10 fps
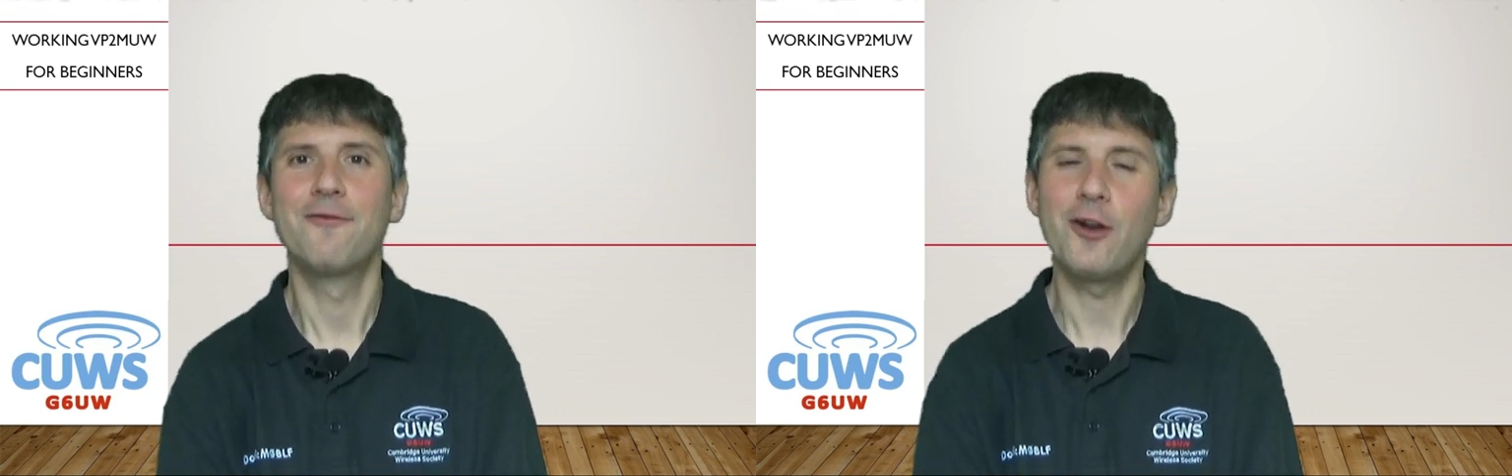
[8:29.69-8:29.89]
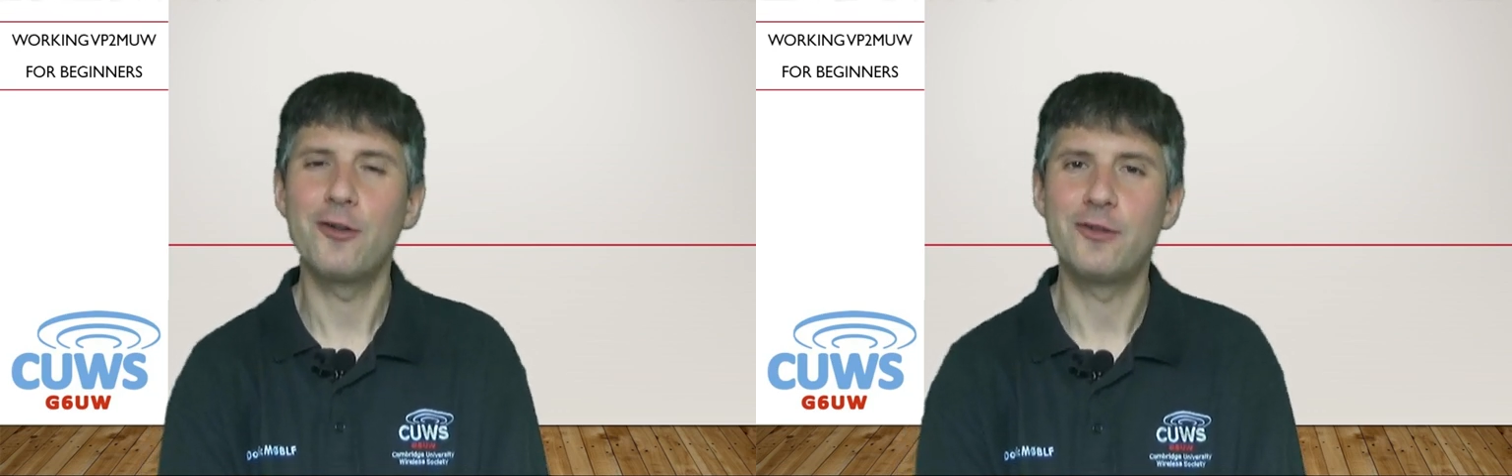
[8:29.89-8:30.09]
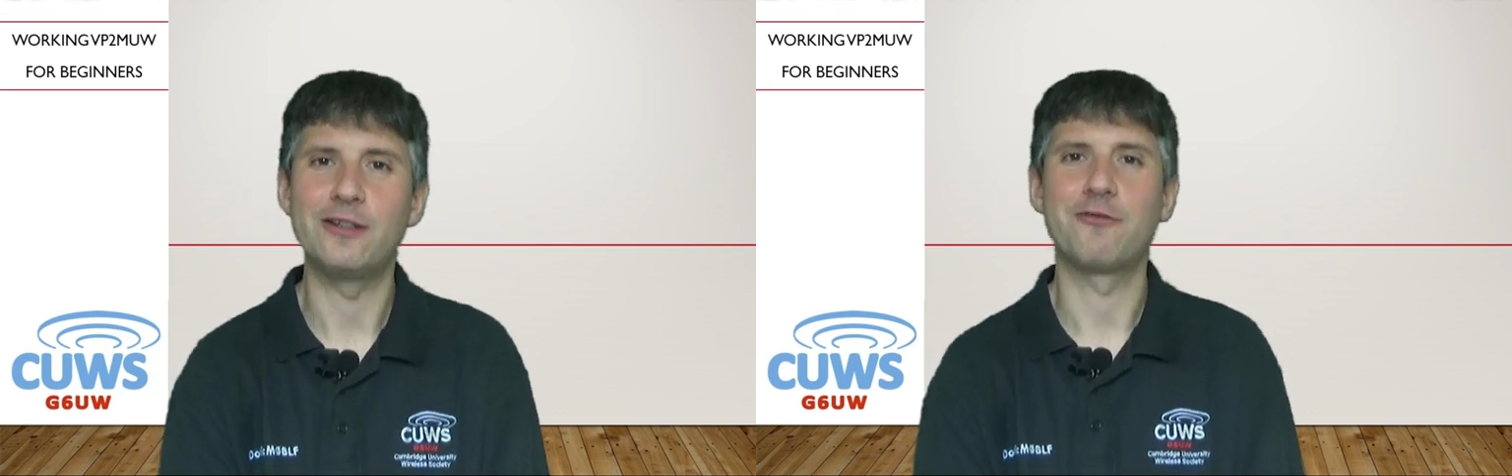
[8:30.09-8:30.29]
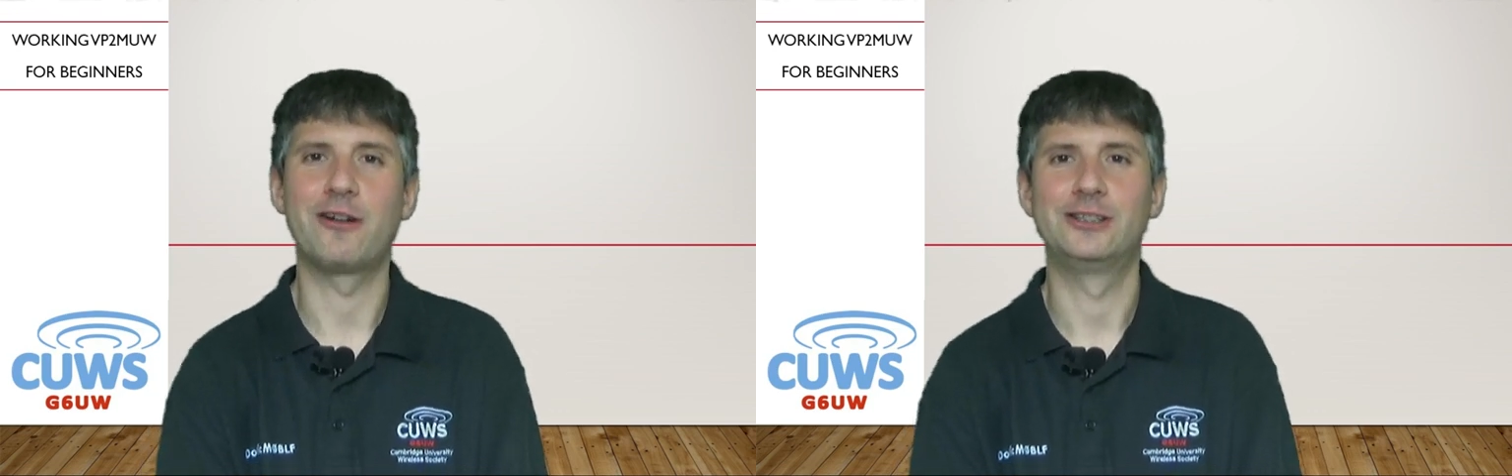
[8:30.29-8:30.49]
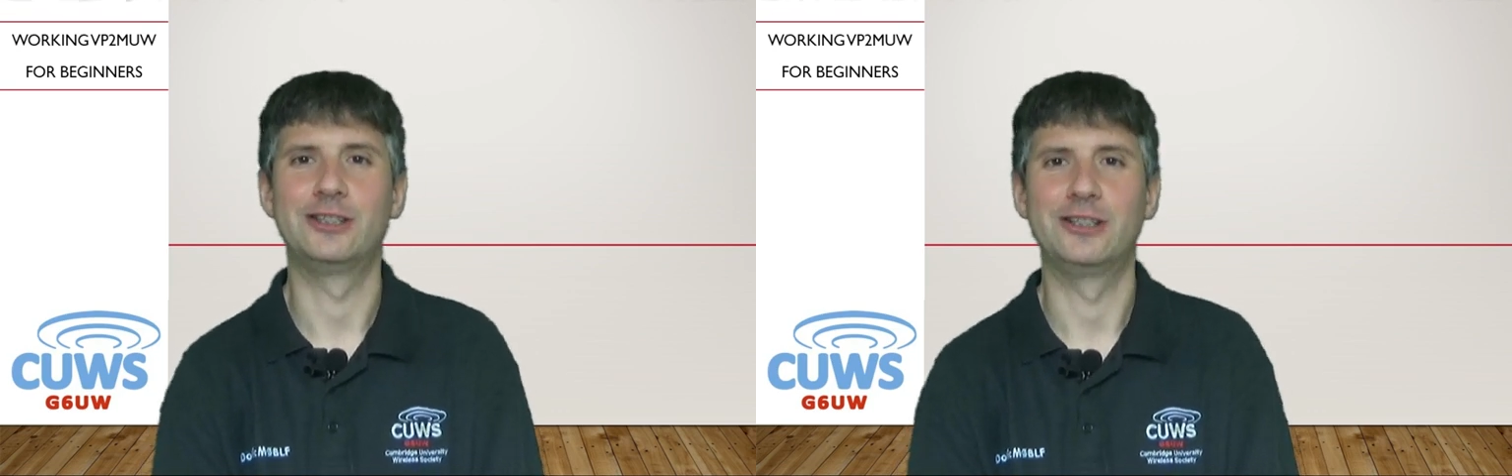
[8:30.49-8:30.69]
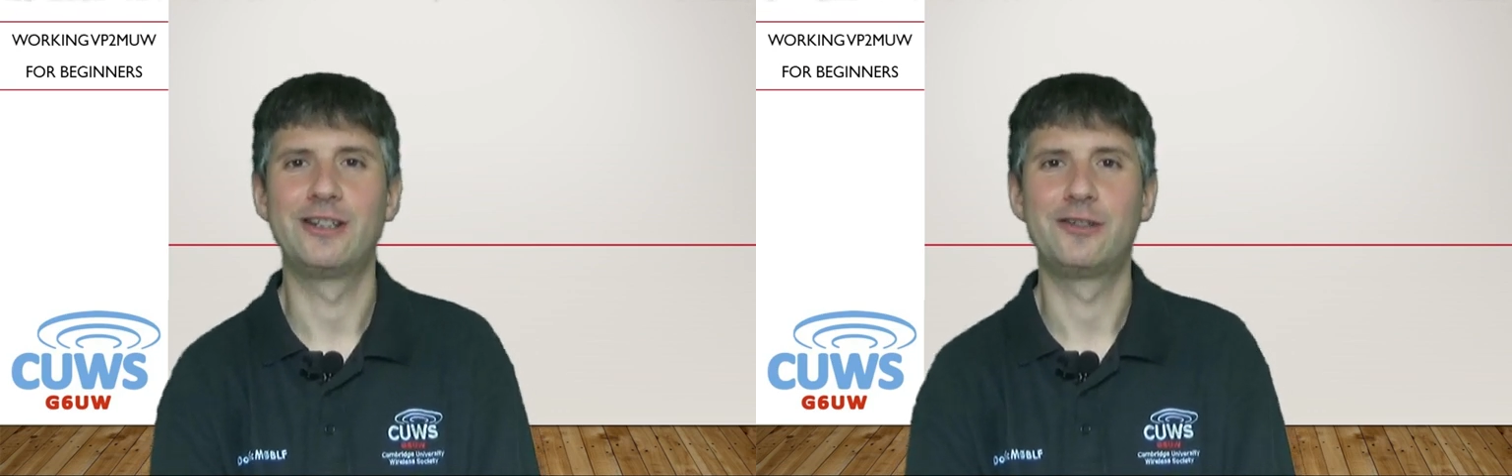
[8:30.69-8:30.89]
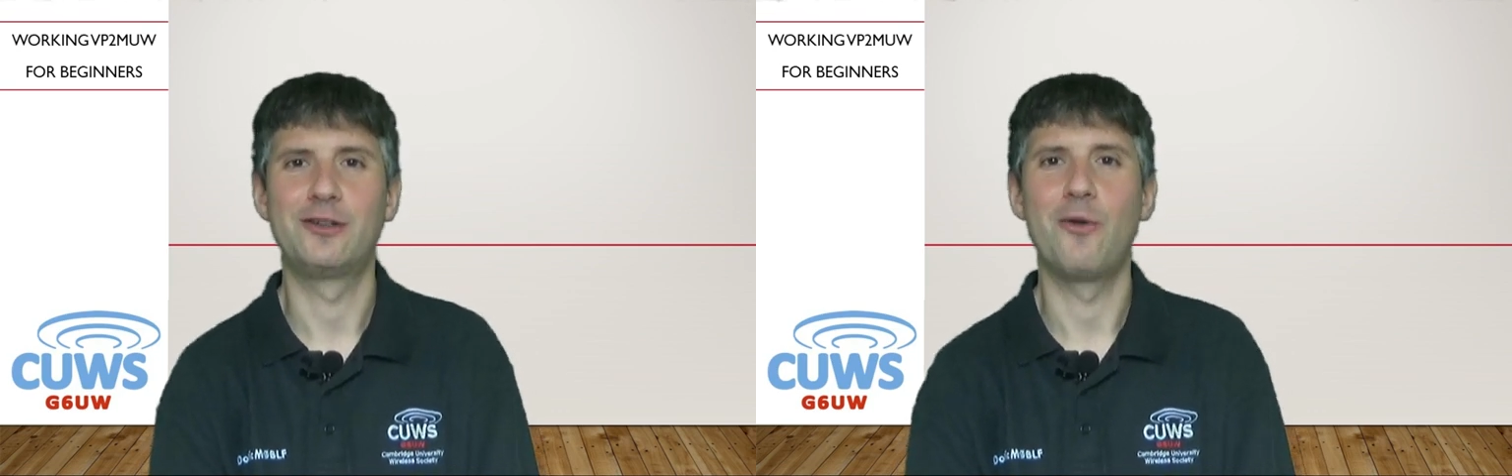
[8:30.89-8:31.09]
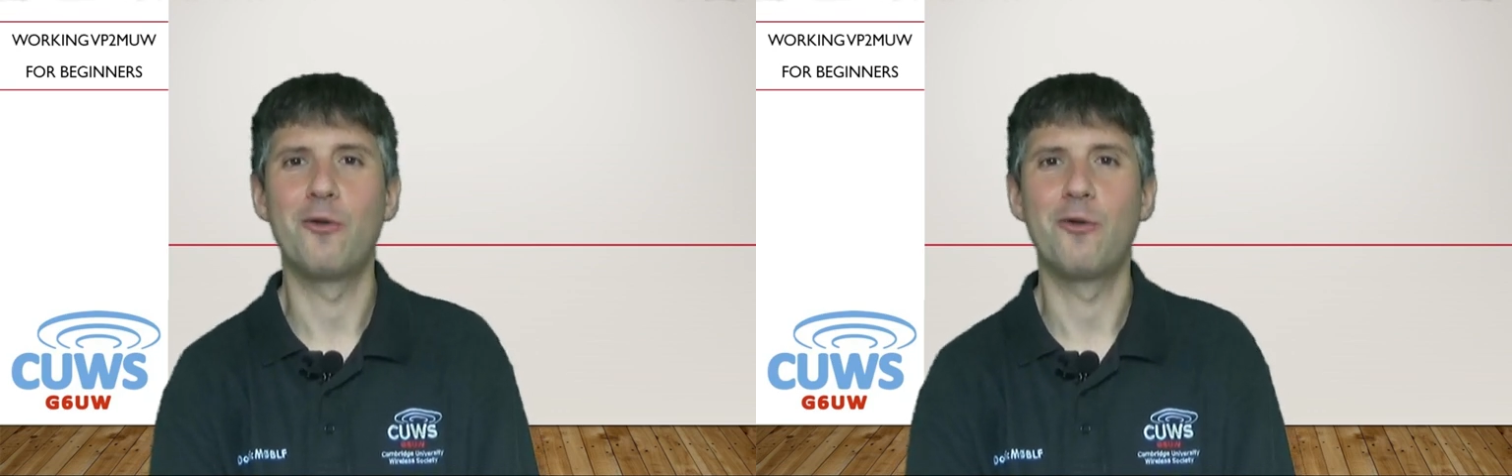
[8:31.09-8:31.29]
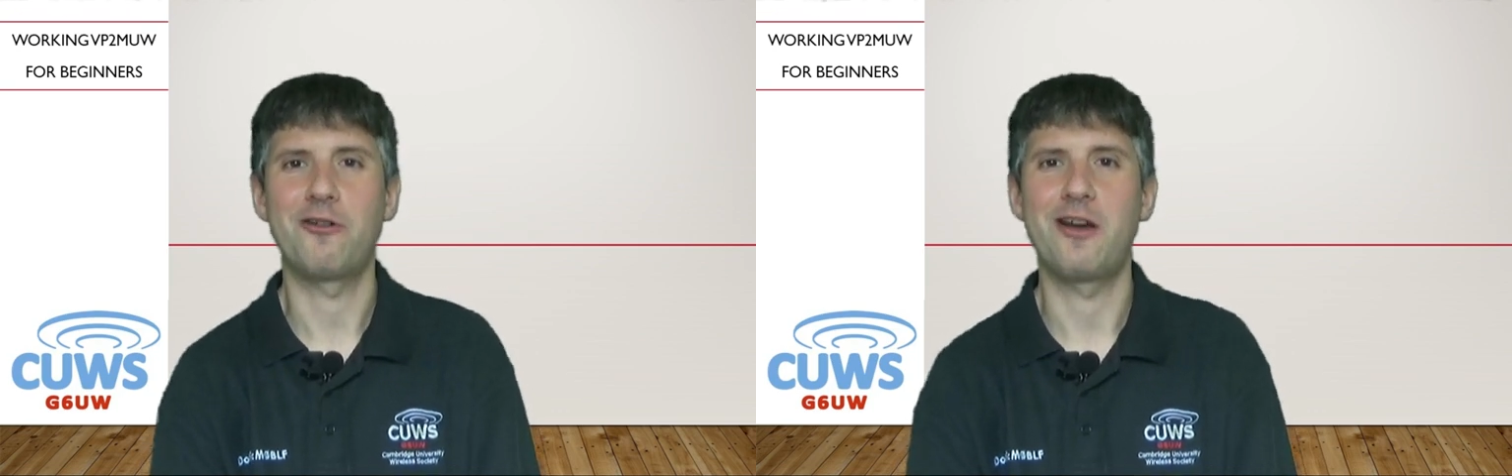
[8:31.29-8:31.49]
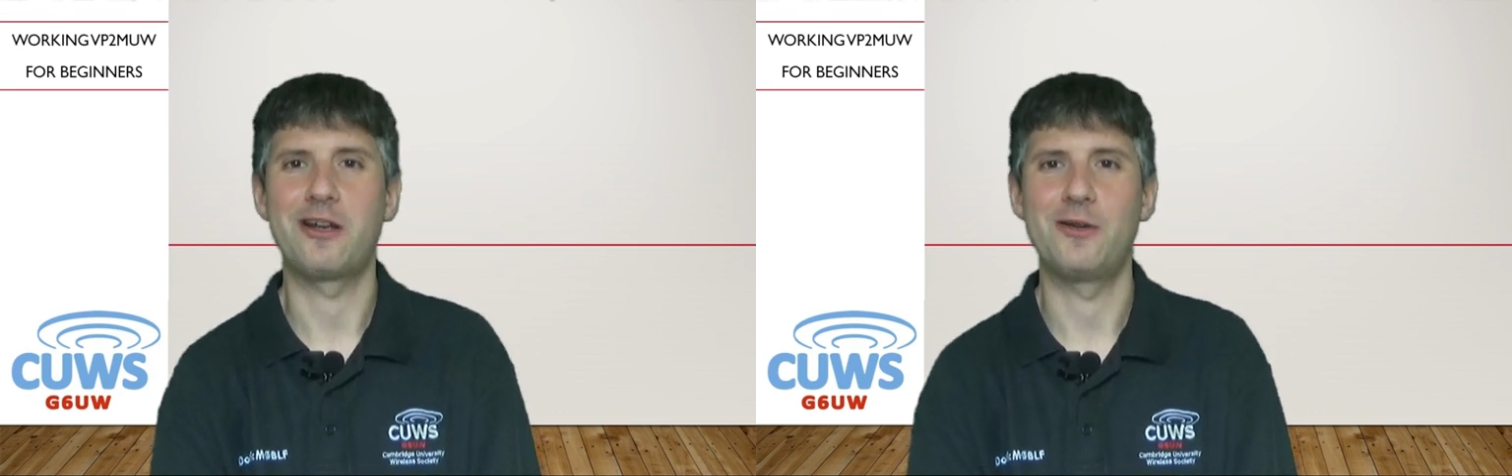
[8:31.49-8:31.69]
Follow the instructions to
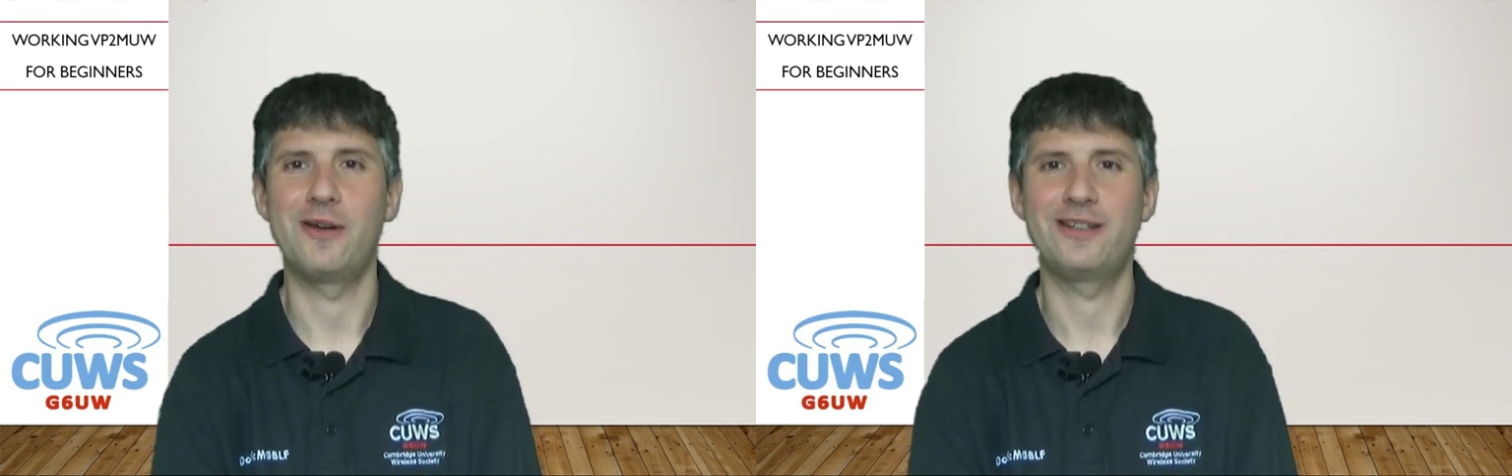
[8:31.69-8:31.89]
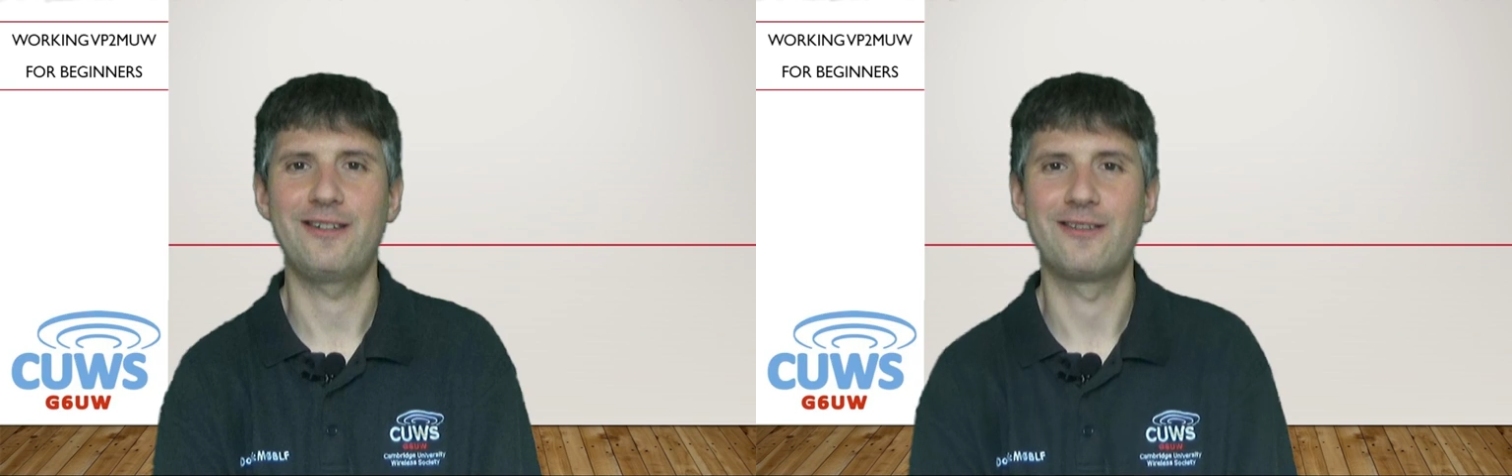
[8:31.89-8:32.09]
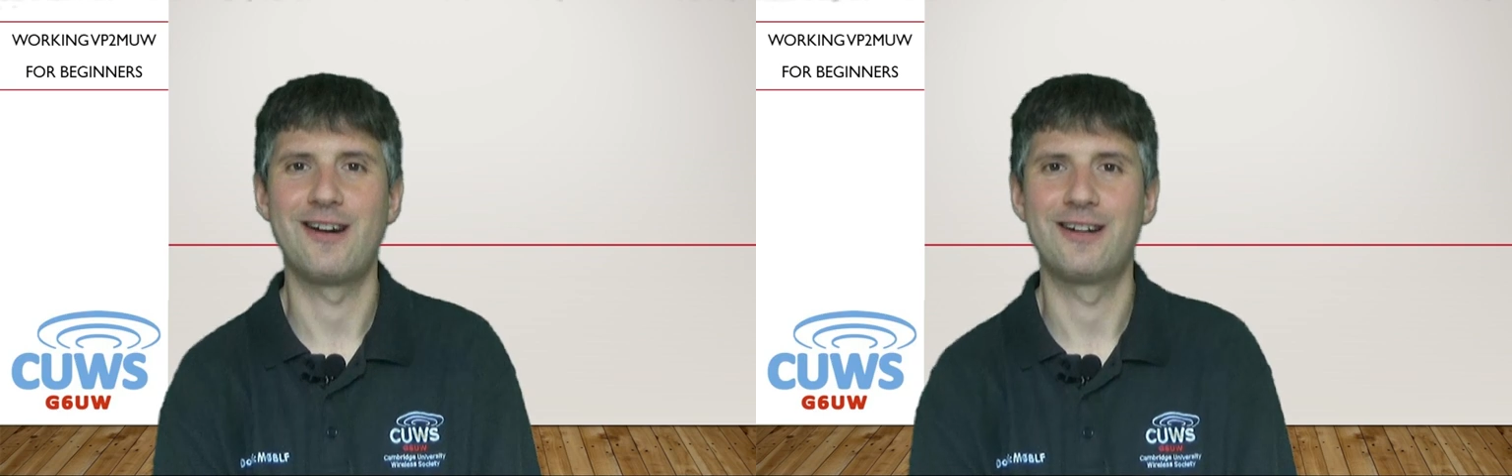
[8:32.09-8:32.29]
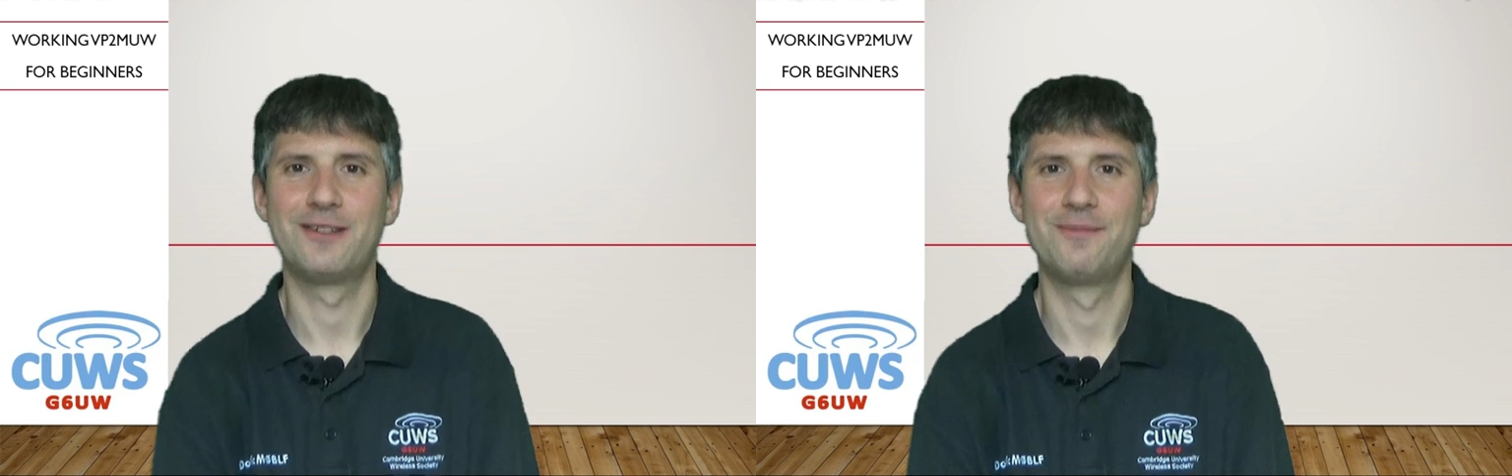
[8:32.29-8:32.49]
order a QSL card.